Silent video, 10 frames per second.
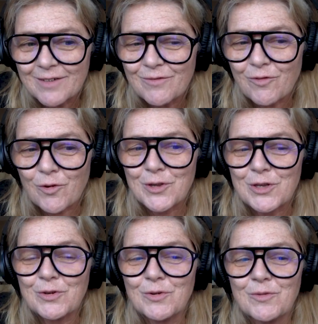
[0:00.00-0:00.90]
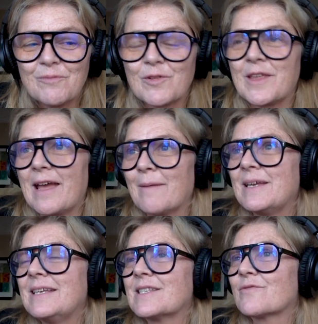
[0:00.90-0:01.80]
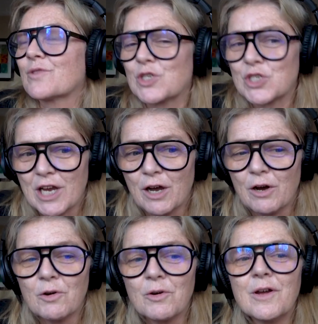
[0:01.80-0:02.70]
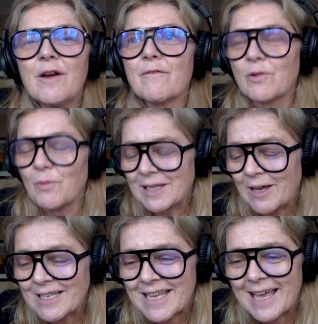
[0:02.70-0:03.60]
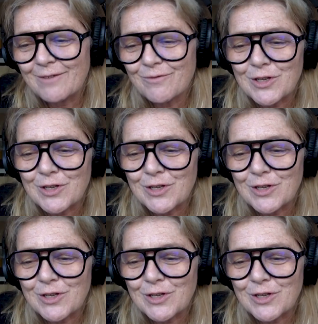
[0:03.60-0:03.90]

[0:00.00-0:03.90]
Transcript: for you, for the Emmys, for the show, for what lies ahead for